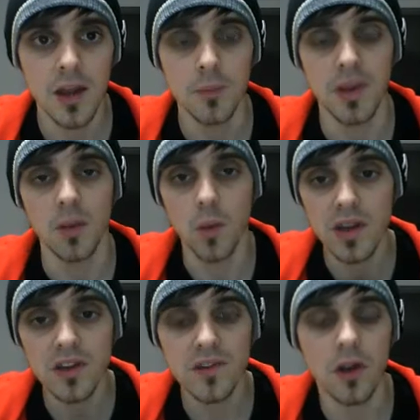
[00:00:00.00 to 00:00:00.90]
but then when
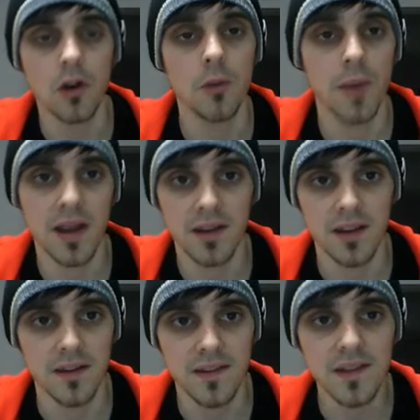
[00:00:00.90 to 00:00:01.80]
you start compounding in
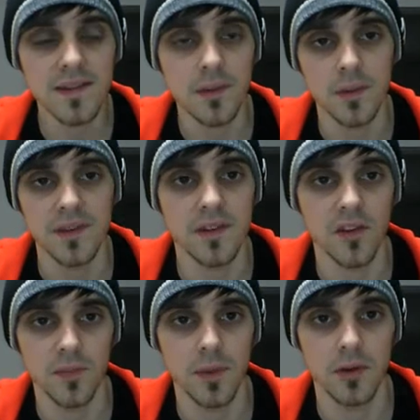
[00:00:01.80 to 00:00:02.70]
the system and it starts
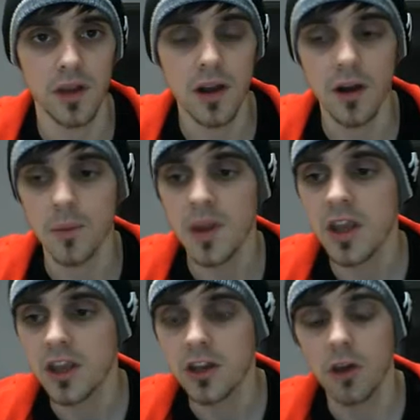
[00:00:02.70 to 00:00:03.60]
building up,
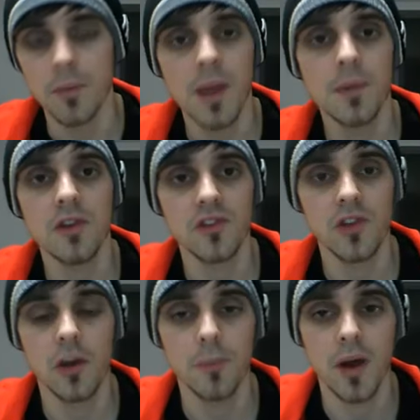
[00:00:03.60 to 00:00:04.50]
you know, maybe you
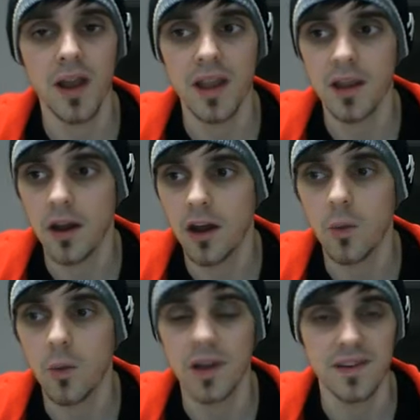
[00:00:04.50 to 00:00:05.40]
start buying
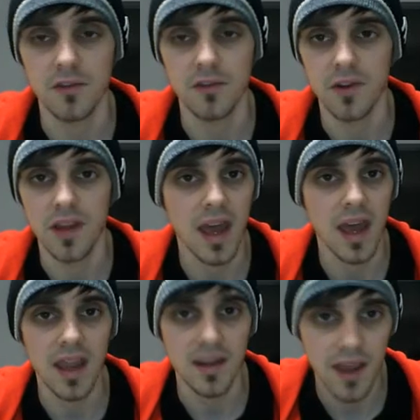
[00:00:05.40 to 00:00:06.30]
once every
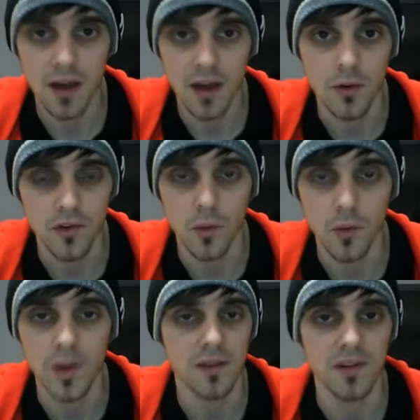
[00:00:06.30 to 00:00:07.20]
8 hours or
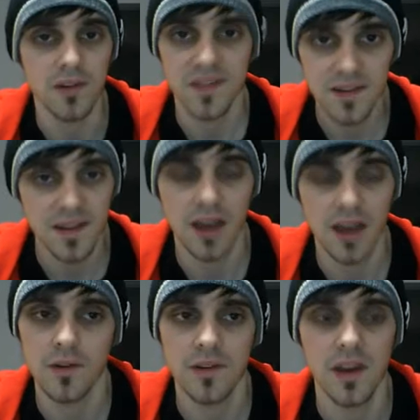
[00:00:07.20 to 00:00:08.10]
once every 6 hours.